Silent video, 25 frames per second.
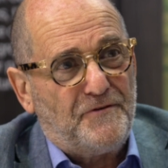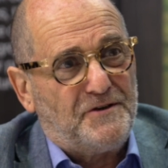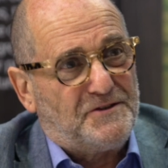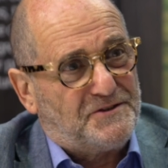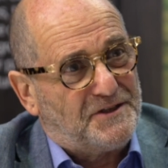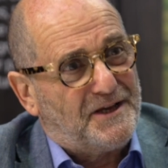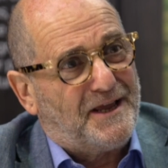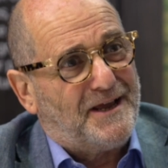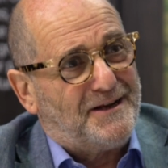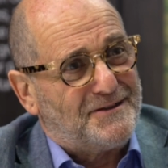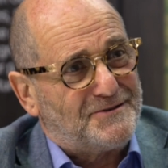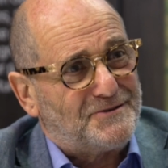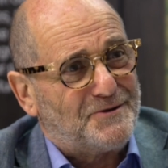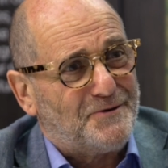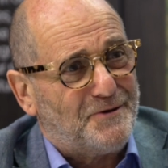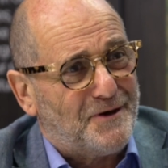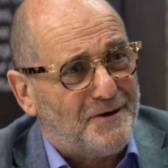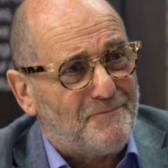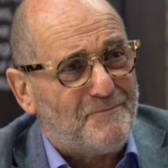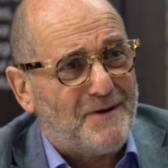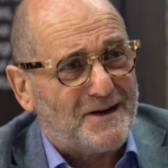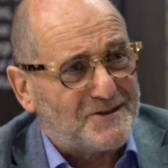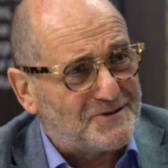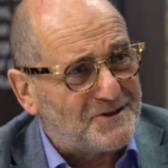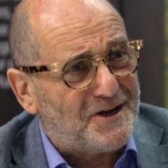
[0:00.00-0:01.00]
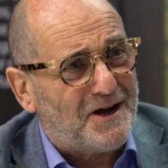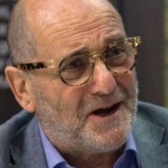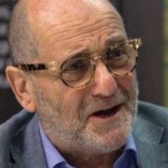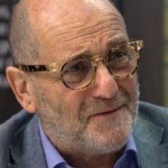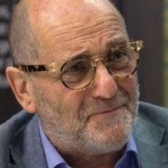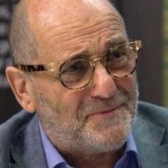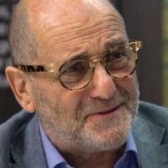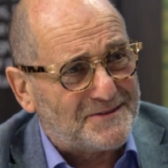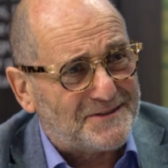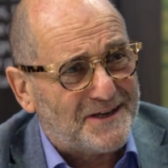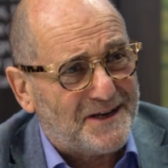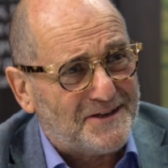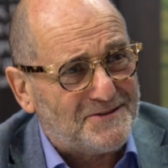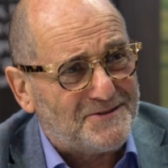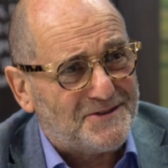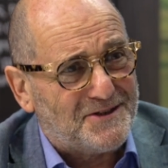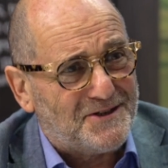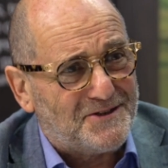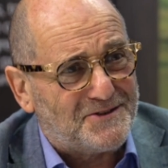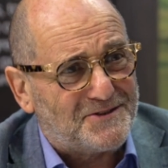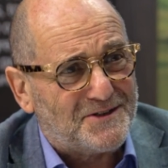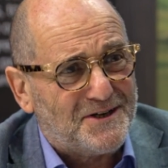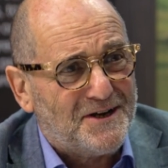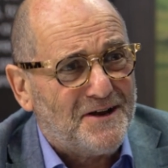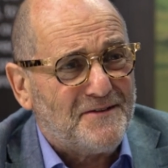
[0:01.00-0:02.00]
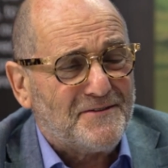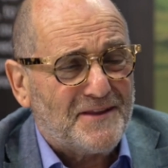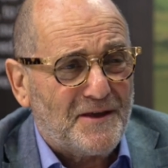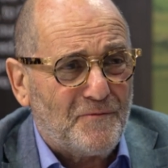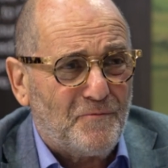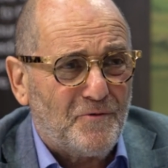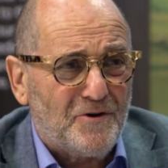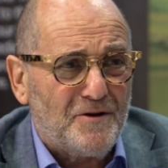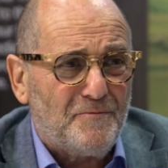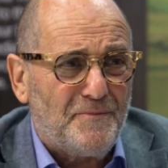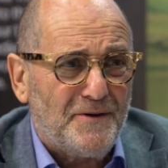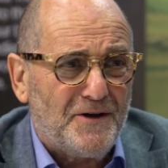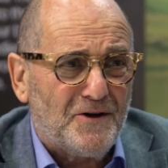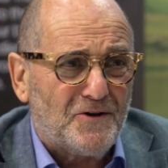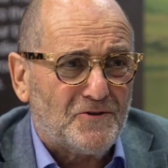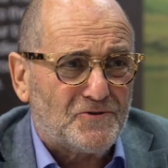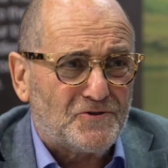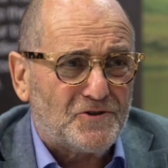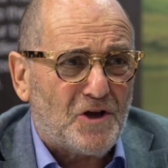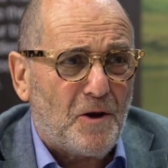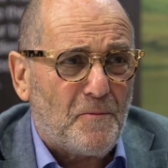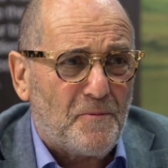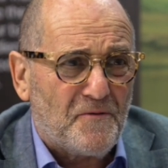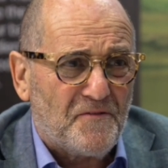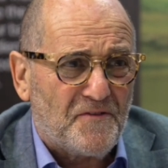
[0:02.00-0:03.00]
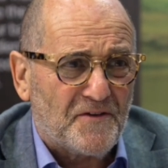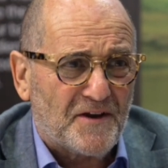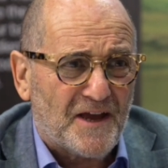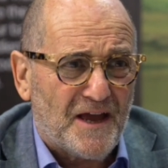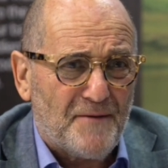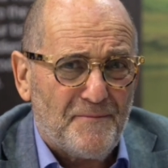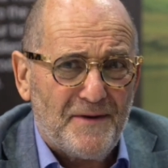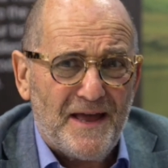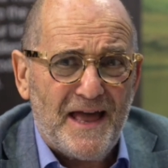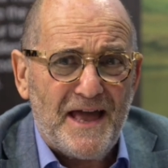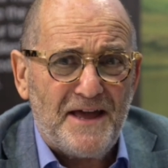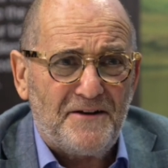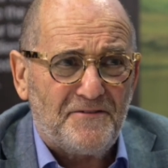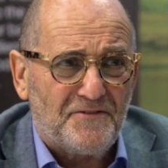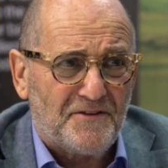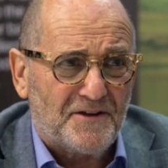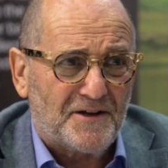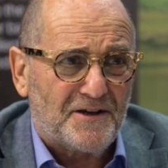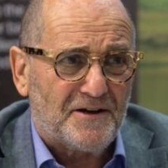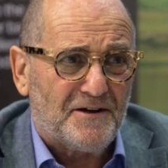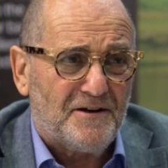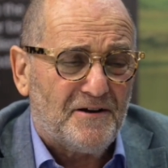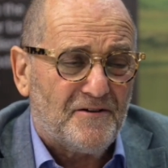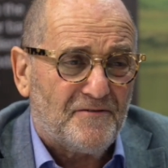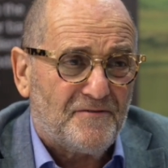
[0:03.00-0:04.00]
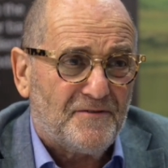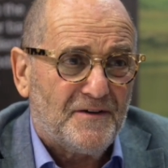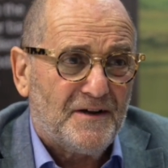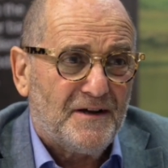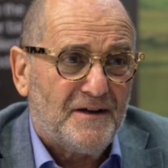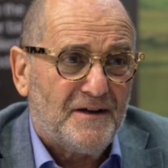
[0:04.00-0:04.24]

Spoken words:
for it to get to a much higher percentage. They want to be on top of the game, ahead of the curve.